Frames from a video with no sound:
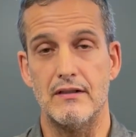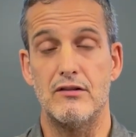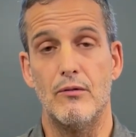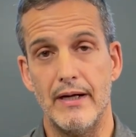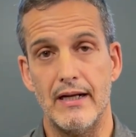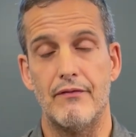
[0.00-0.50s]
So
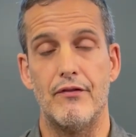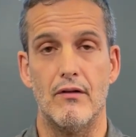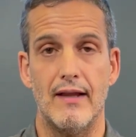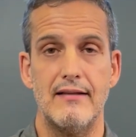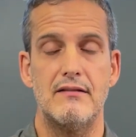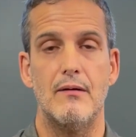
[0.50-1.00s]
meaning if they're
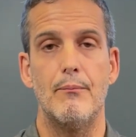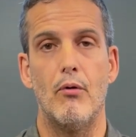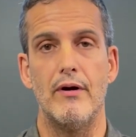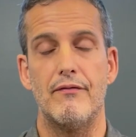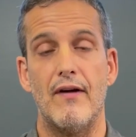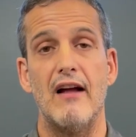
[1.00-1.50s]
less than
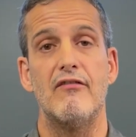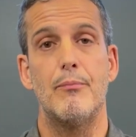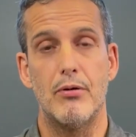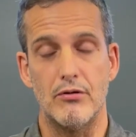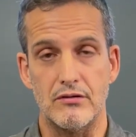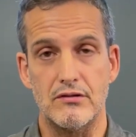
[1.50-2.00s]
0.5
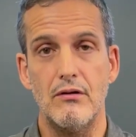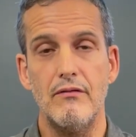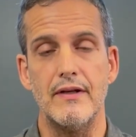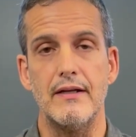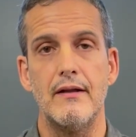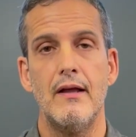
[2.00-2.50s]
per
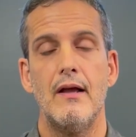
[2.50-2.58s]
serving,